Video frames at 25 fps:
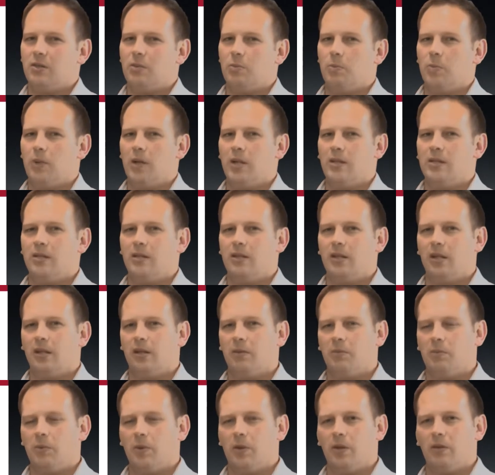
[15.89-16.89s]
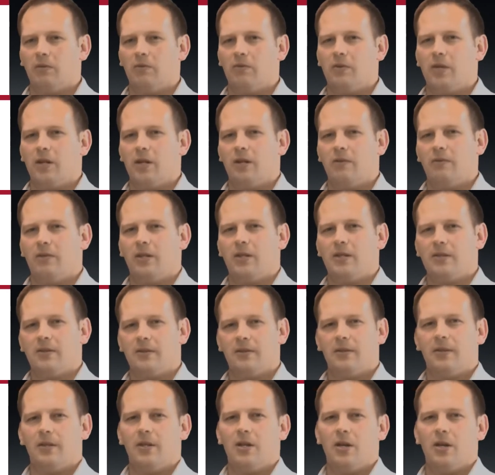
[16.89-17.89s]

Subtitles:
to place a textbook in front of us